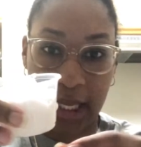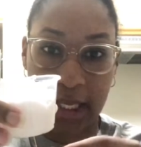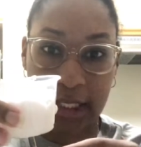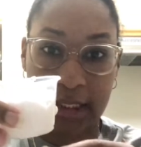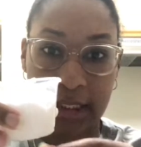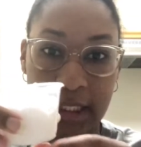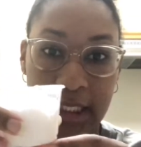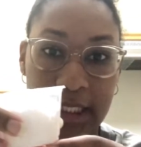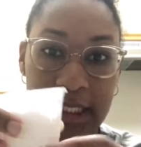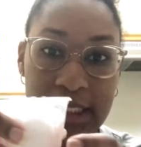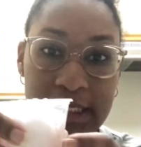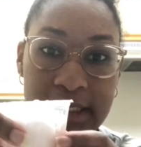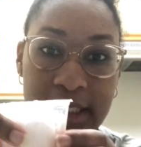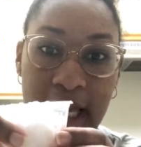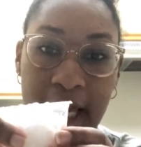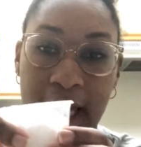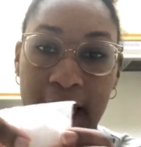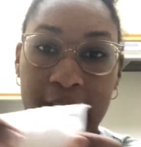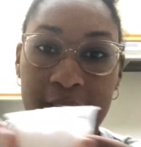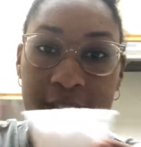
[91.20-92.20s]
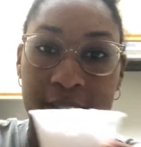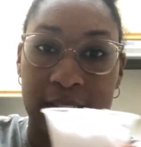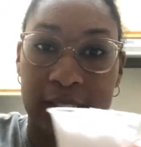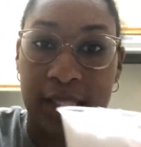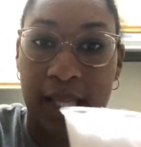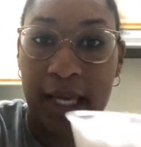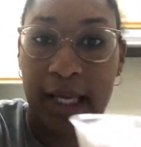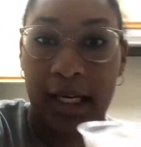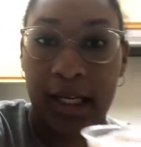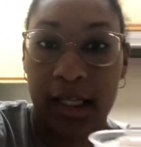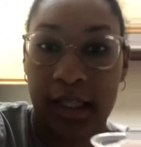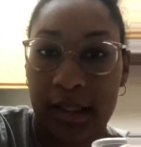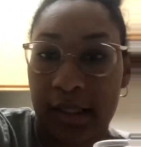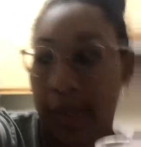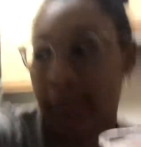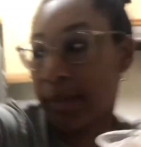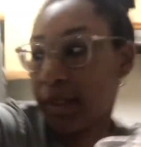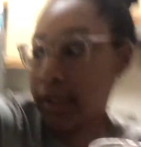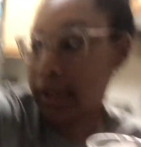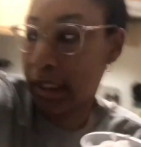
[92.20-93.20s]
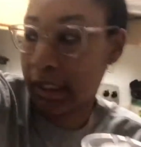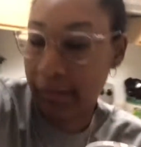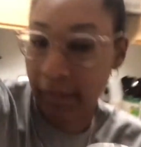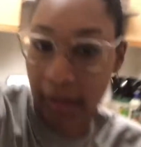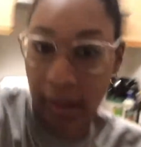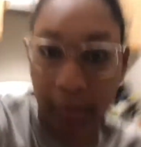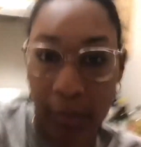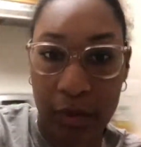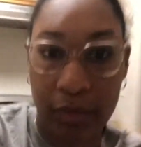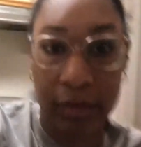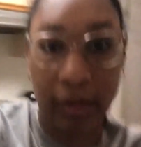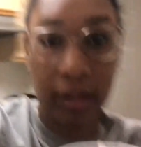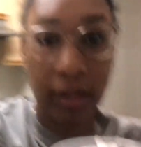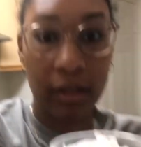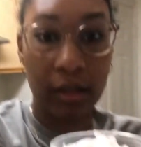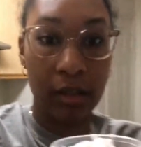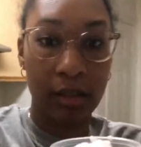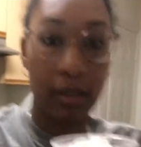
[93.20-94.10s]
like this. I hate this lighting. Let me see if I can move it.